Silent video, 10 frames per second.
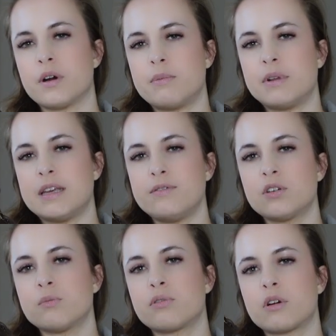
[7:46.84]
I believe you
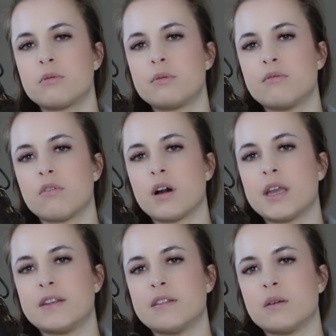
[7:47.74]
could probably
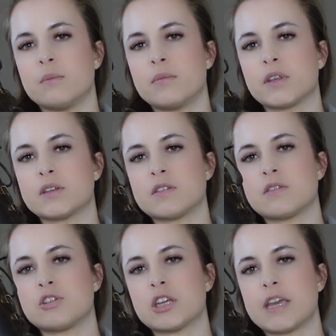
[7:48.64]
ride in them because of
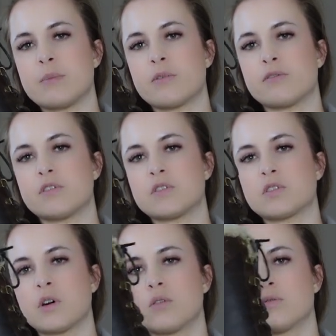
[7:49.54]
the shape of the
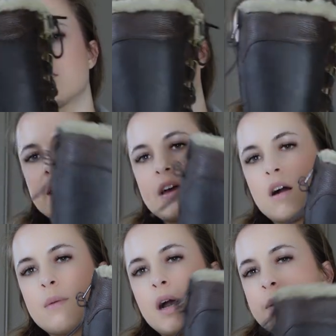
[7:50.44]
soles there.
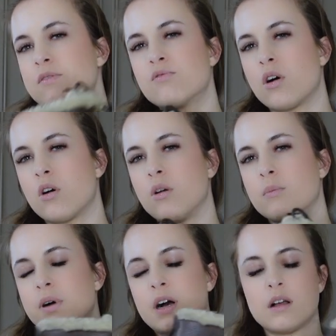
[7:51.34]
I might be wrong,
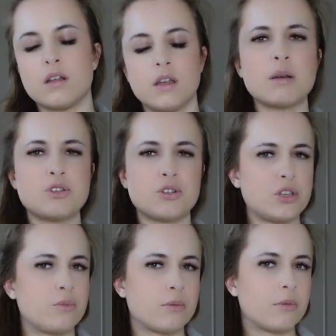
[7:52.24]
but I'm sure
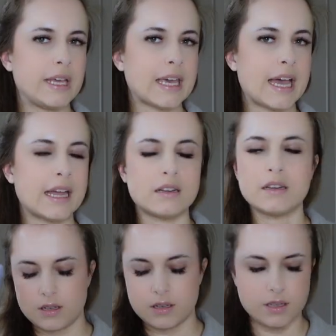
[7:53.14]
you probably can.
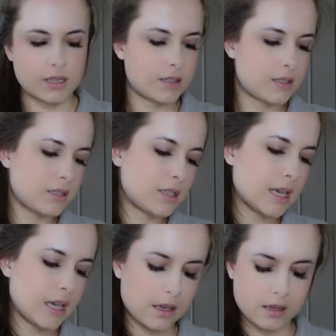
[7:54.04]
Let's
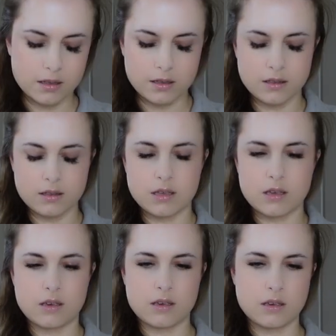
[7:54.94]
take
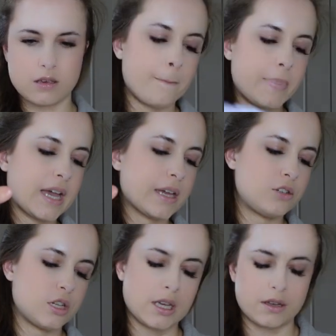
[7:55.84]
the
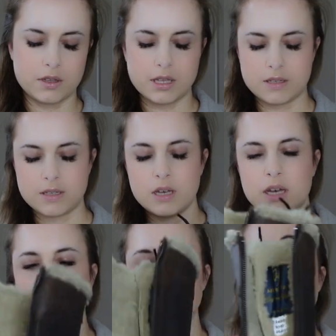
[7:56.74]
packaging out the
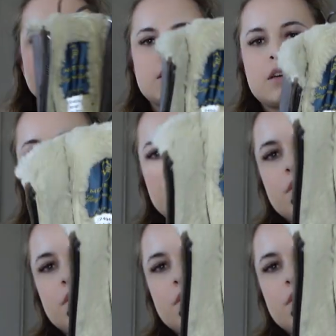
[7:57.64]
inside so